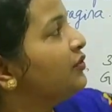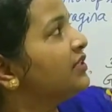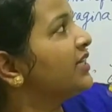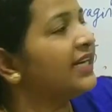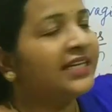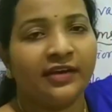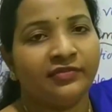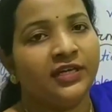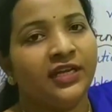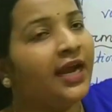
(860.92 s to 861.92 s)
uterine
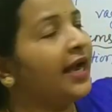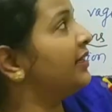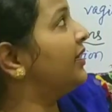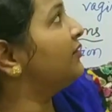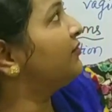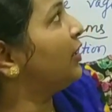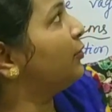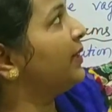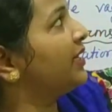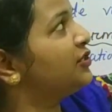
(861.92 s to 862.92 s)
cavity and then
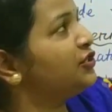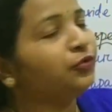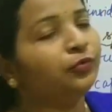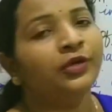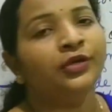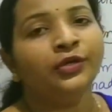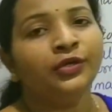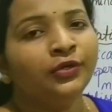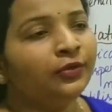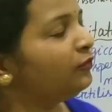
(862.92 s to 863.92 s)
fallopian tube,
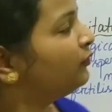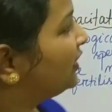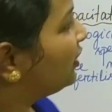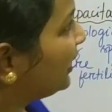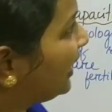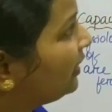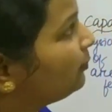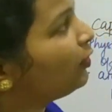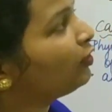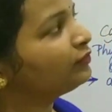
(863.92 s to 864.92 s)
with the
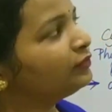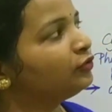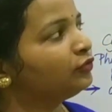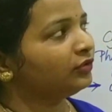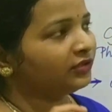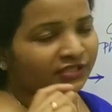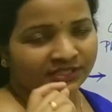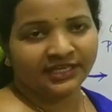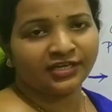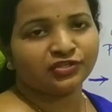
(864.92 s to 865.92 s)
help of the
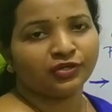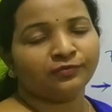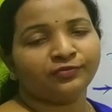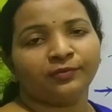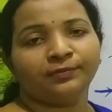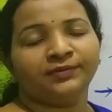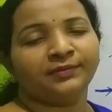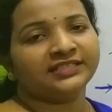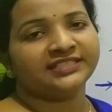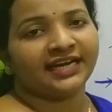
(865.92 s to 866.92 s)
secretion from
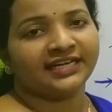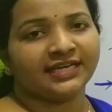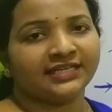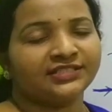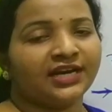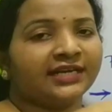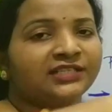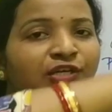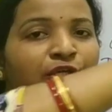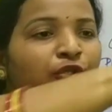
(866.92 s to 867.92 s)
female genital
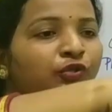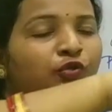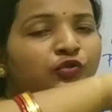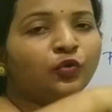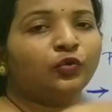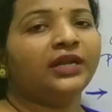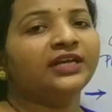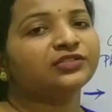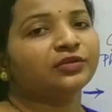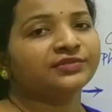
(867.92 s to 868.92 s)
tract, those
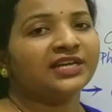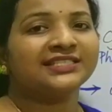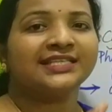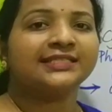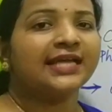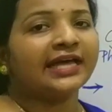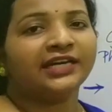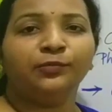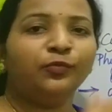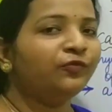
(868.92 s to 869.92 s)
coating substances are
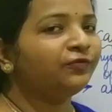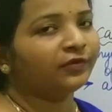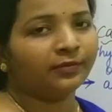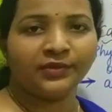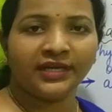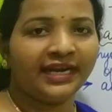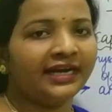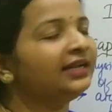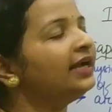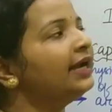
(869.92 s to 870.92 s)
removed from the
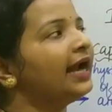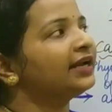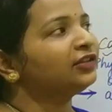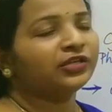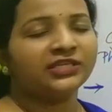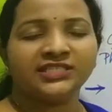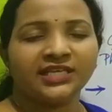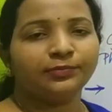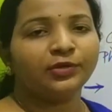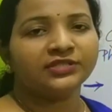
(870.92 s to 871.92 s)
head, and the
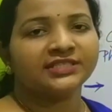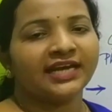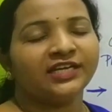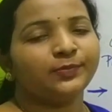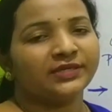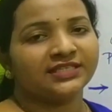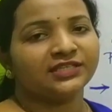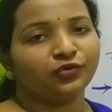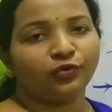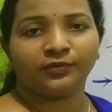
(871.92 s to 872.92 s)
receptor site
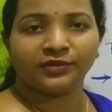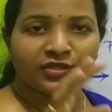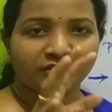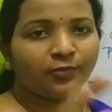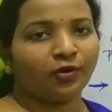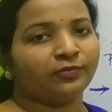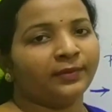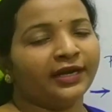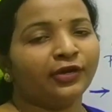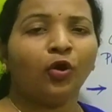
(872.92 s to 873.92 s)
present over the sperm
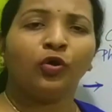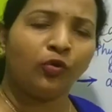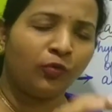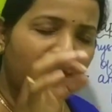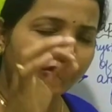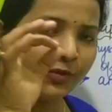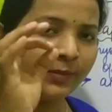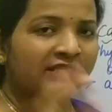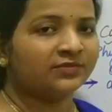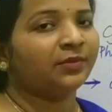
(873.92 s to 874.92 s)
head or over the
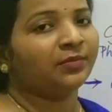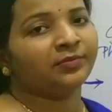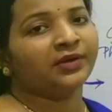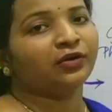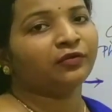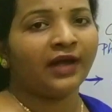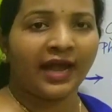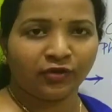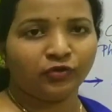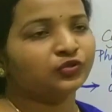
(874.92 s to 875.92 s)
plasma membrane of
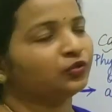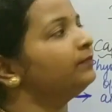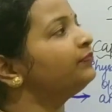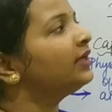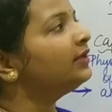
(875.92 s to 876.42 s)
acrosome,